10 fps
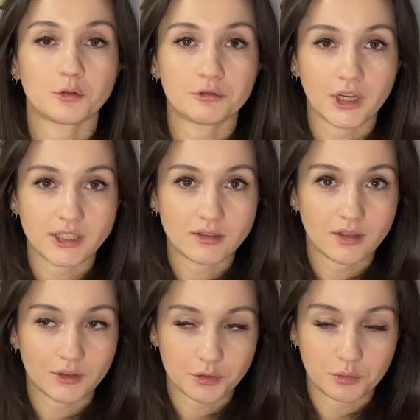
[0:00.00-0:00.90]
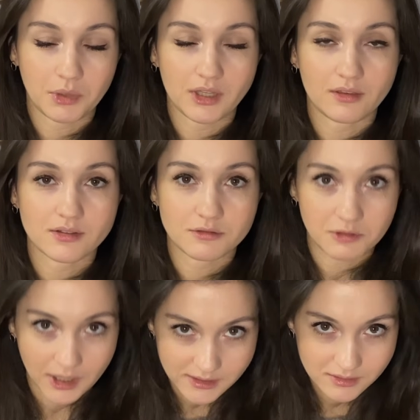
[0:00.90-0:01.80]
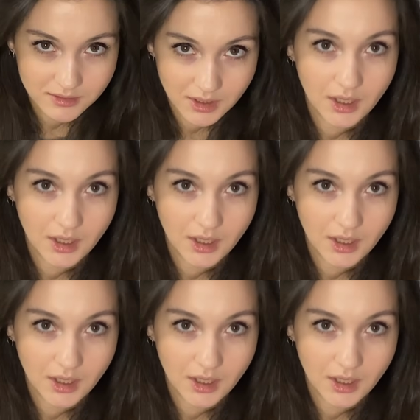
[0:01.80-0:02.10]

already and who made this dress.